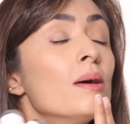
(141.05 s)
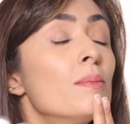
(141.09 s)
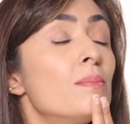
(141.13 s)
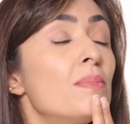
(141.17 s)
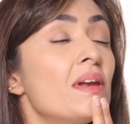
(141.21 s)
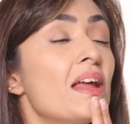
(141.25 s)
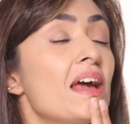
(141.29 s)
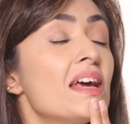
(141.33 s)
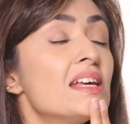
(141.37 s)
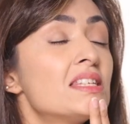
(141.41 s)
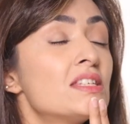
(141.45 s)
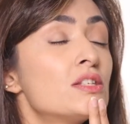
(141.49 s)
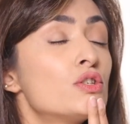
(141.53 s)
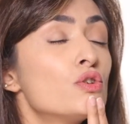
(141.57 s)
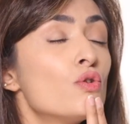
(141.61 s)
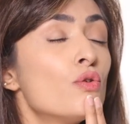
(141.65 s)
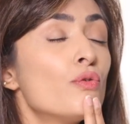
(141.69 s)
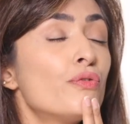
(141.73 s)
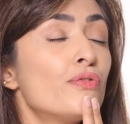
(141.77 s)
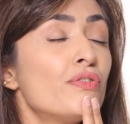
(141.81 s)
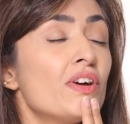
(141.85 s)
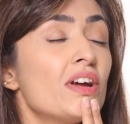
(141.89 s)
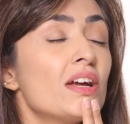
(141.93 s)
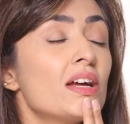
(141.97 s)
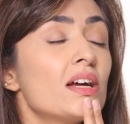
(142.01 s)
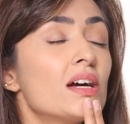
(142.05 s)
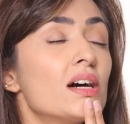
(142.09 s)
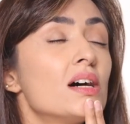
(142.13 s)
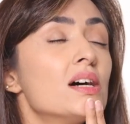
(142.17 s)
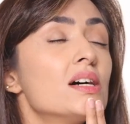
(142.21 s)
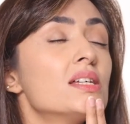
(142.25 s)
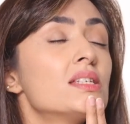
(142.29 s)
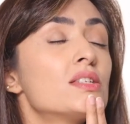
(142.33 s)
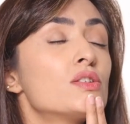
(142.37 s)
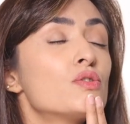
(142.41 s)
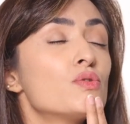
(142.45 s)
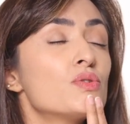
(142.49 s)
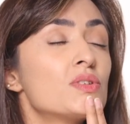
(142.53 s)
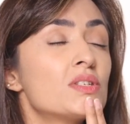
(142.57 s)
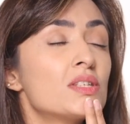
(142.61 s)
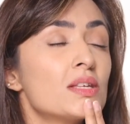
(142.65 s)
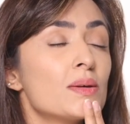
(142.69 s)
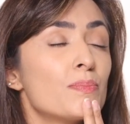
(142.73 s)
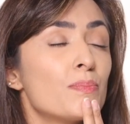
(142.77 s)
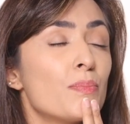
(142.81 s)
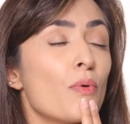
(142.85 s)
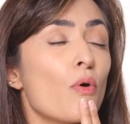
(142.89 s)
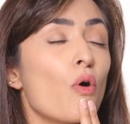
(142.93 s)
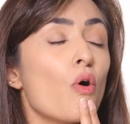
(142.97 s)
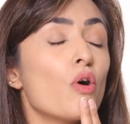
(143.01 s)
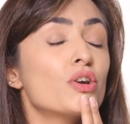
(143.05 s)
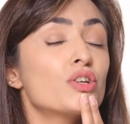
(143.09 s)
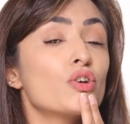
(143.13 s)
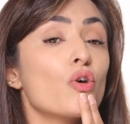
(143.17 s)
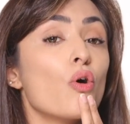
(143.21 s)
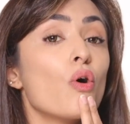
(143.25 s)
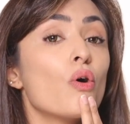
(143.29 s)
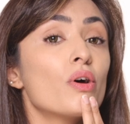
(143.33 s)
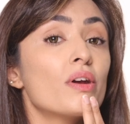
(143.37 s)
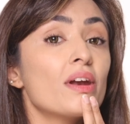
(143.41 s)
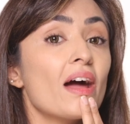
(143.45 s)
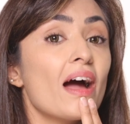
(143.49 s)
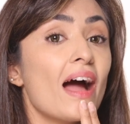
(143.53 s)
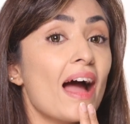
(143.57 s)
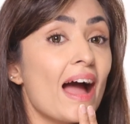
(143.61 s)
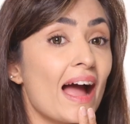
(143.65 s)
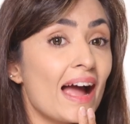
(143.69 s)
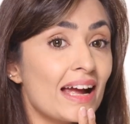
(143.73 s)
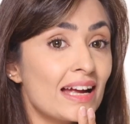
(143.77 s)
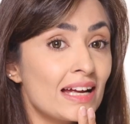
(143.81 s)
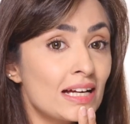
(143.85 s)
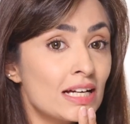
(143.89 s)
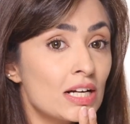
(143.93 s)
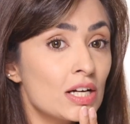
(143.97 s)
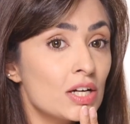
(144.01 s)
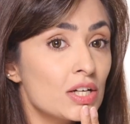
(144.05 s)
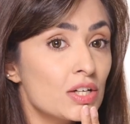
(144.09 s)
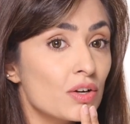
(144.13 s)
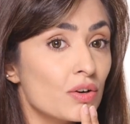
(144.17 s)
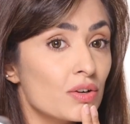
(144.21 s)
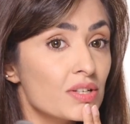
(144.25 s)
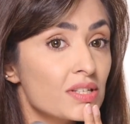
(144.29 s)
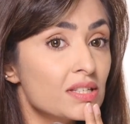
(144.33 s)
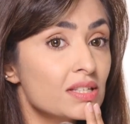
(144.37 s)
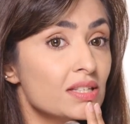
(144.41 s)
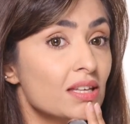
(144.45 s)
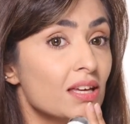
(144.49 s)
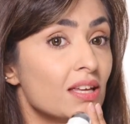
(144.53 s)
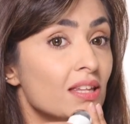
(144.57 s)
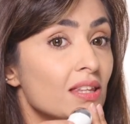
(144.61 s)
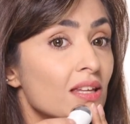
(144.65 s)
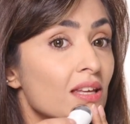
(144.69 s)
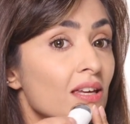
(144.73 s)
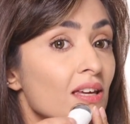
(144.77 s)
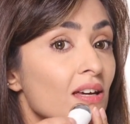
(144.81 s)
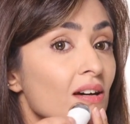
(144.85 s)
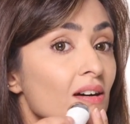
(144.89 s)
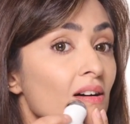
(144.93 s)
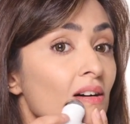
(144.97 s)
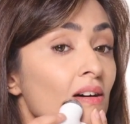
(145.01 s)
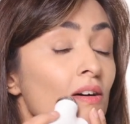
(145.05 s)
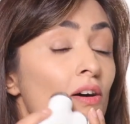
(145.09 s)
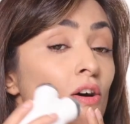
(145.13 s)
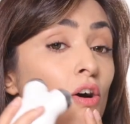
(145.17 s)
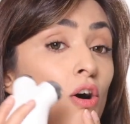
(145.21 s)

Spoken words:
Place 2 fingers to support or anchor your skin here.